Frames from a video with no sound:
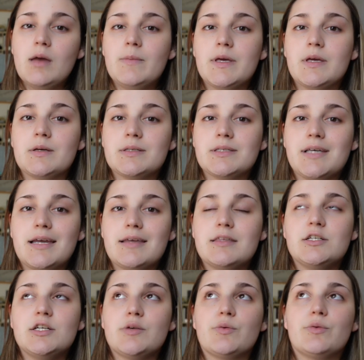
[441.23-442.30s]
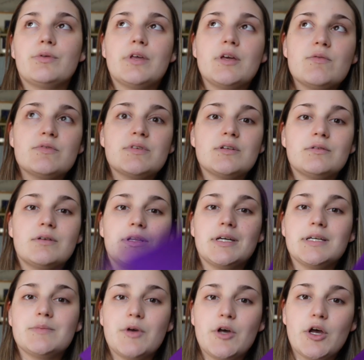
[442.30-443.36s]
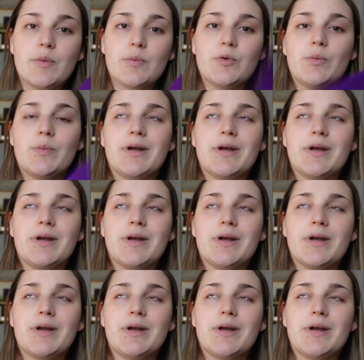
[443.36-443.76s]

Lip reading: because like the general theme of Cinderella is purple,